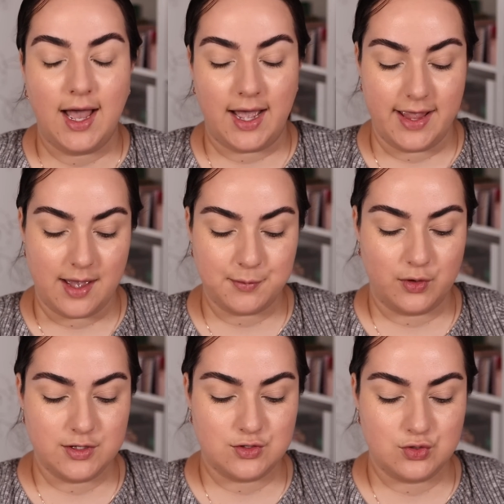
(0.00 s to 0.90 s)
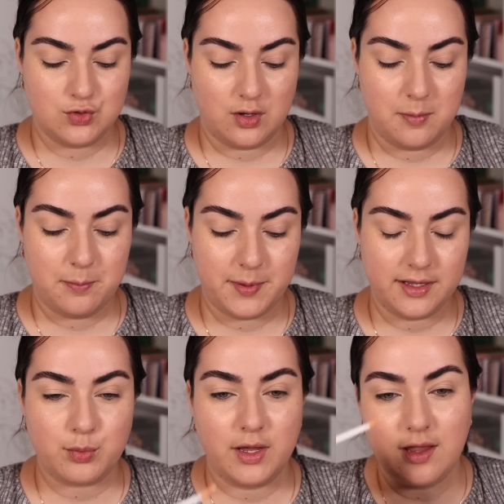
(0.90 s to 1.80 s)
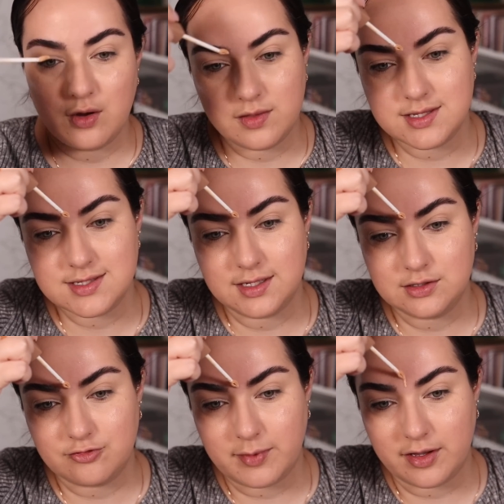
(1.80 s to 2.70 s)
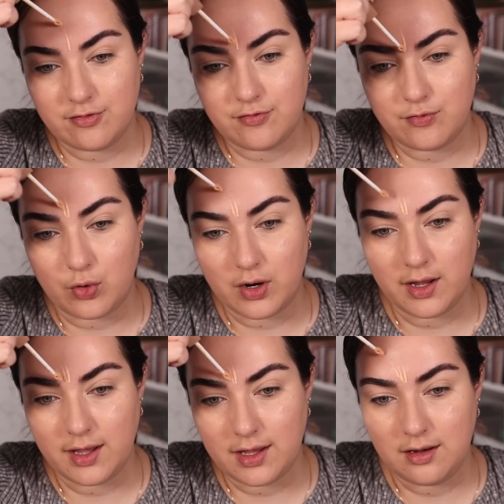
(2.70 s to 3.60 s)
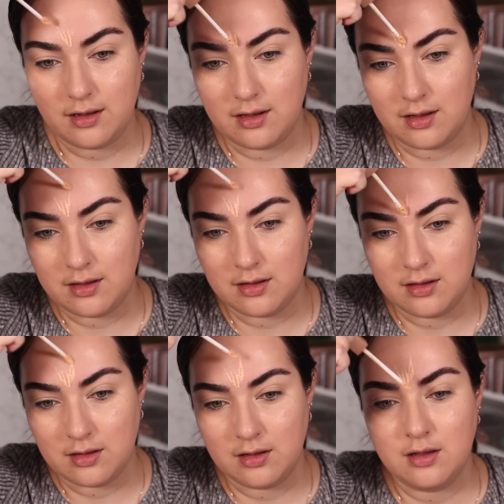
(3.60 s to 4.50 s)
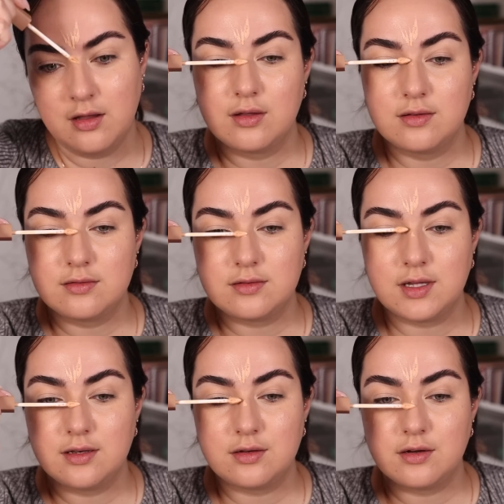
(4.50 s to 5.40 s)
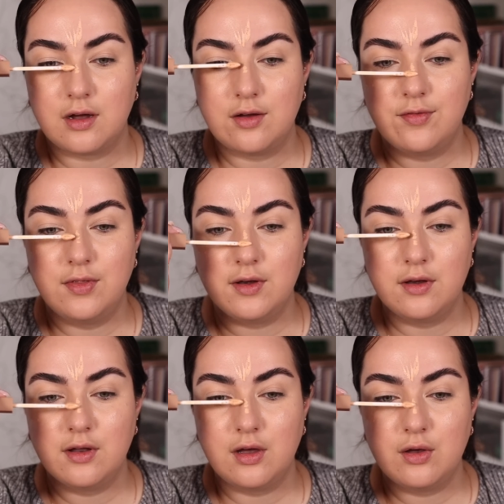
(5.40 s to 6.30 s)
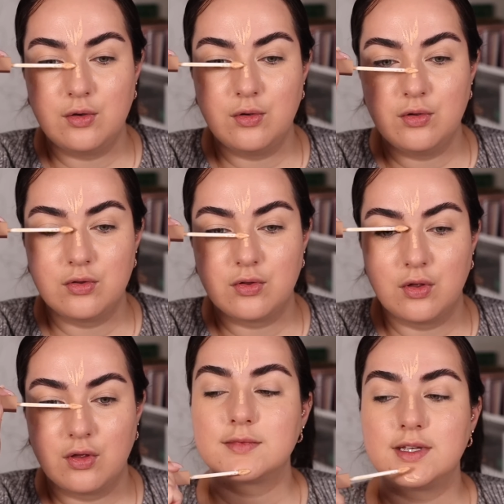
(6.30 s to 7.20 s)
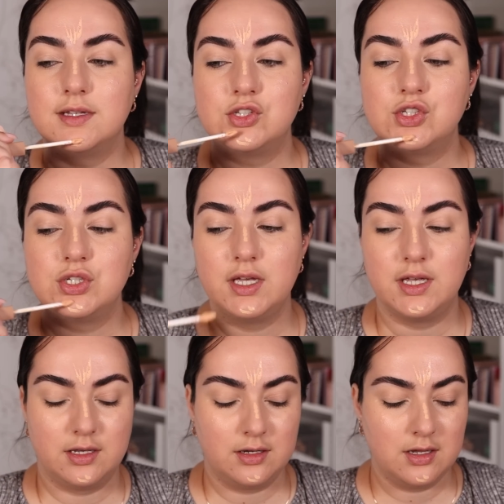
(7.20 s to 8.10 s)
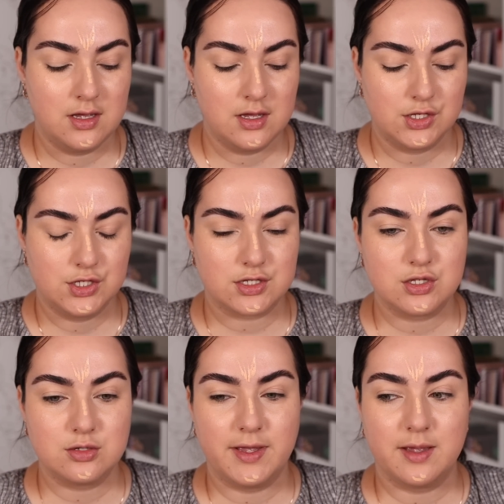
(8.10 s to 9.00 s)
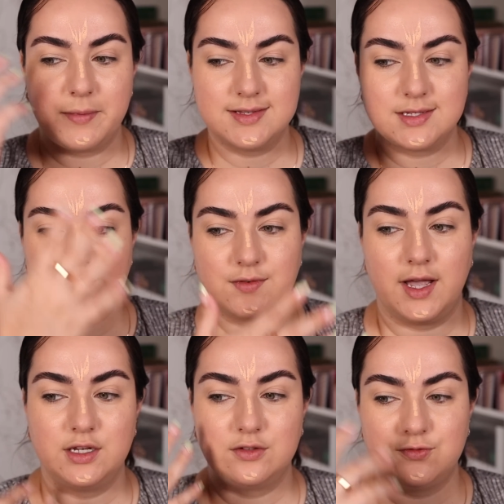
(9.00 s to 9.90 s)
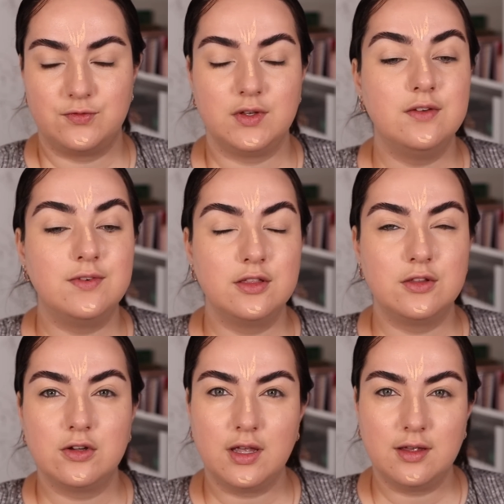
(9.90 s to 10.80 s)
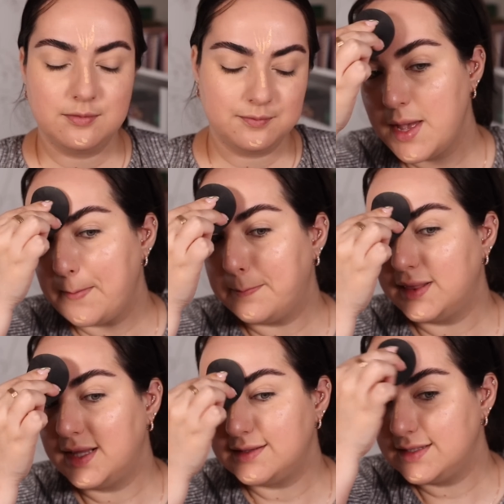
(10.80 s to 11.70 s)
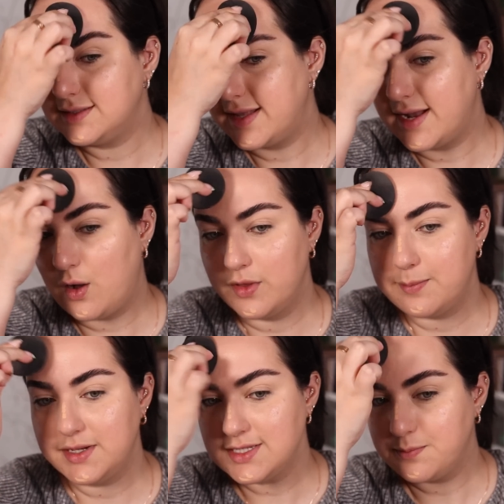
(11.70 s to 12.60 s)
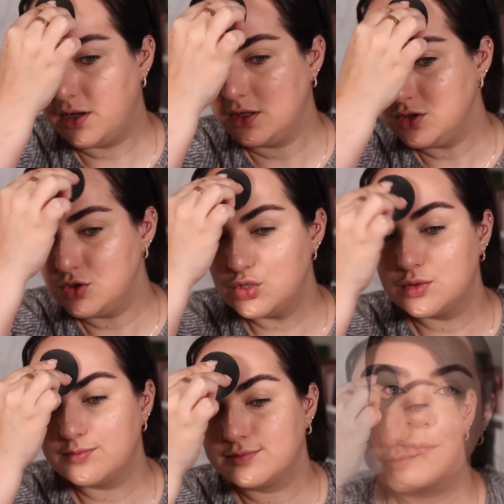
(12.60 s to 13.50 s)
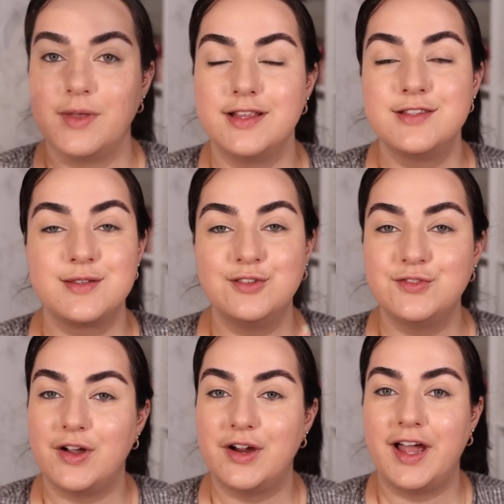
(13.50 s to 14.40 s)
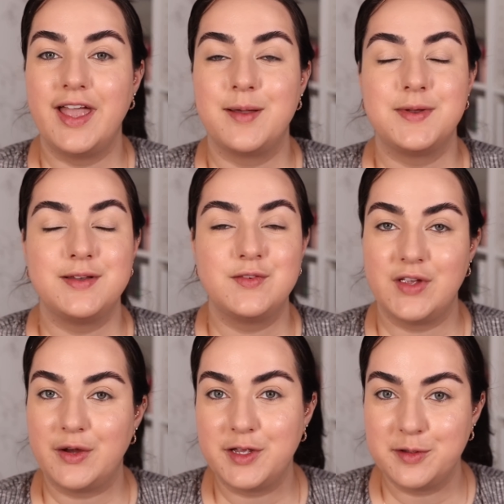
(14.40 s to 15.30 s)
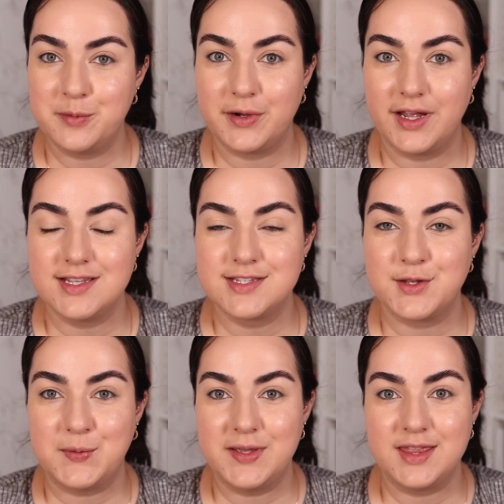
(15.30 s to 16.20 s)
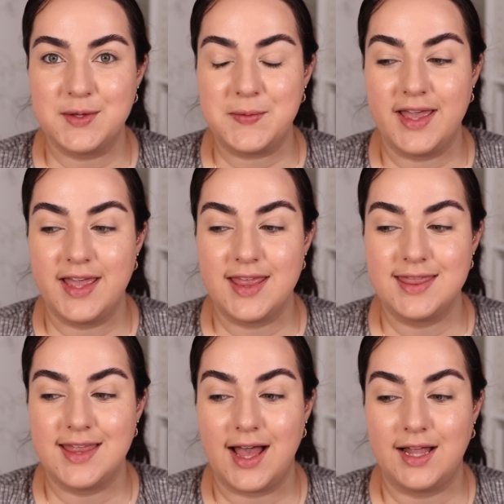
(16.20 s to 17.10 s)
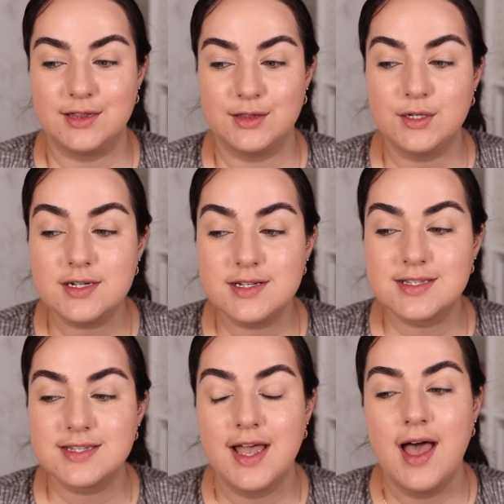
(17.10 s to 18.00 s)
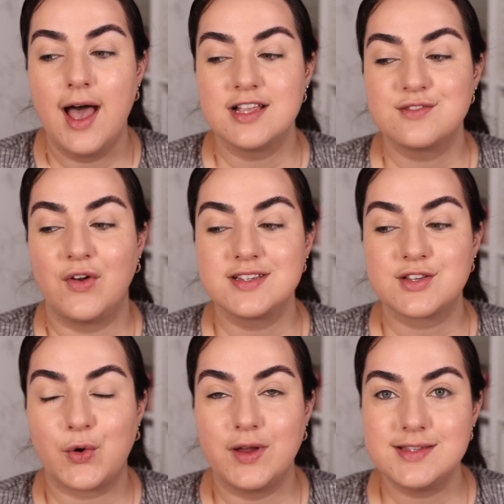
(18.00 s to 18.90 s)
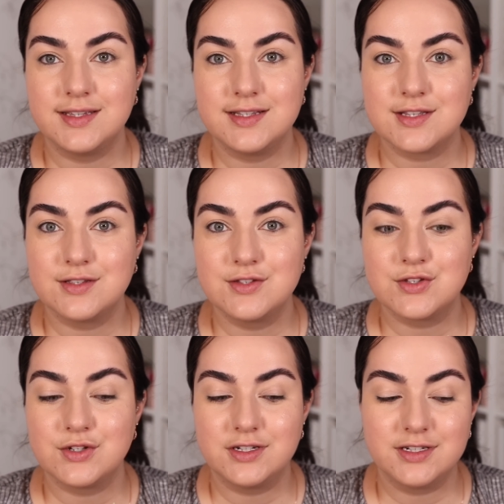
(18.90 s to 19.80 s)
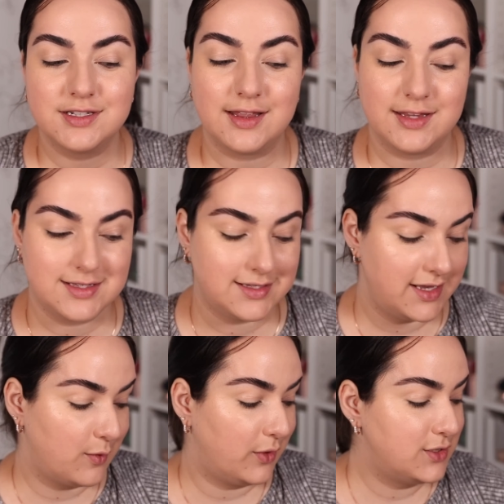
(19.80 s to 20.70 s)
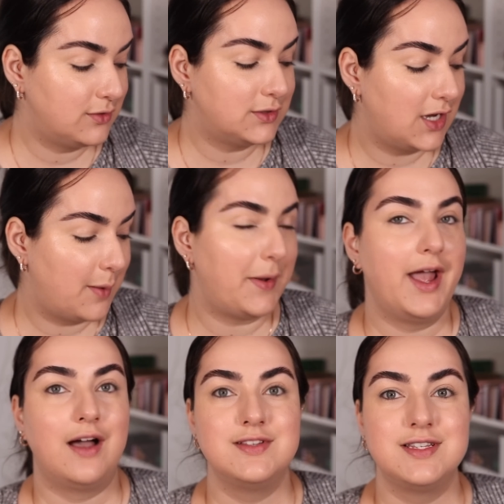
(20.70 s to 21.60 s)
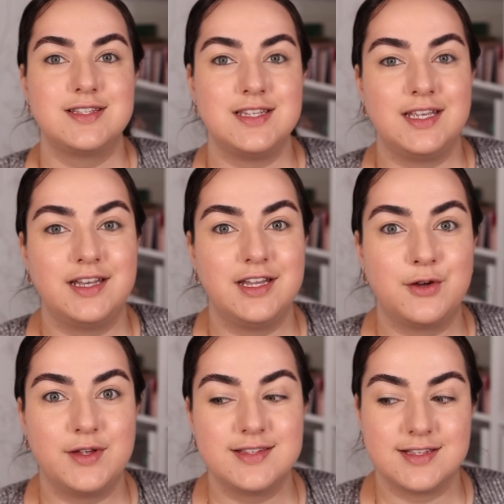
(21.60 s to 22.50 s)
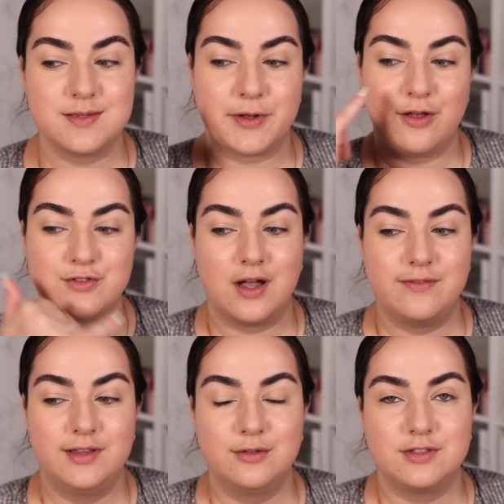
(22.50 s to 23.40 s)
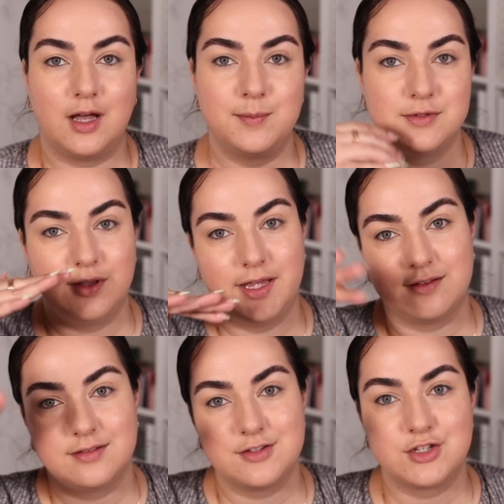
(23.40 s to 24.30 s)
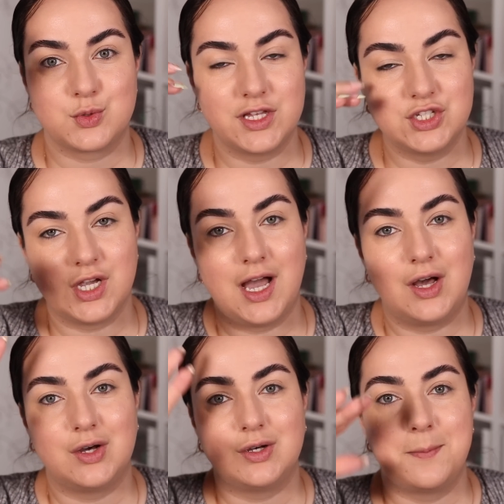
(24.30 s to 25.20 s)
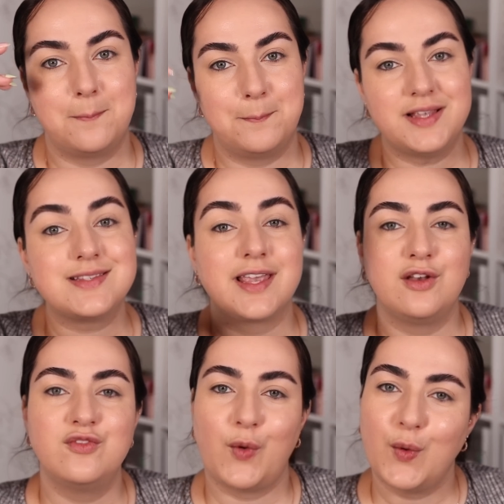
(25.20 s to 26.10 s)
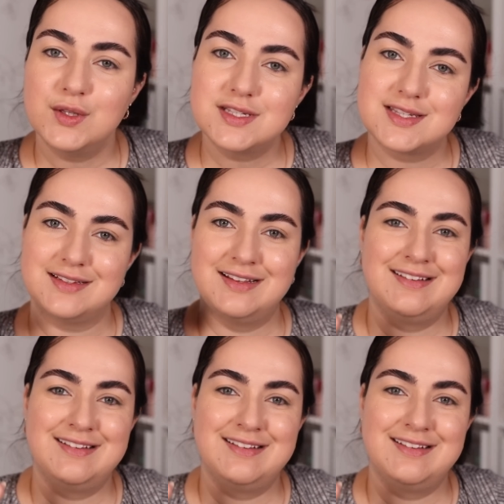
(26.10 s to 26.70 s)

I am going to do a bit right here on the center of my forehead, center of the nose, and chin just to make myself kind of even looking blending that out with my sponge um, and so far I am very impressed with the way that looks as far as creasing is concerned let's see I'm going to look up I haven't seen any creases but I also haven't looked up to like stretch out my skin folds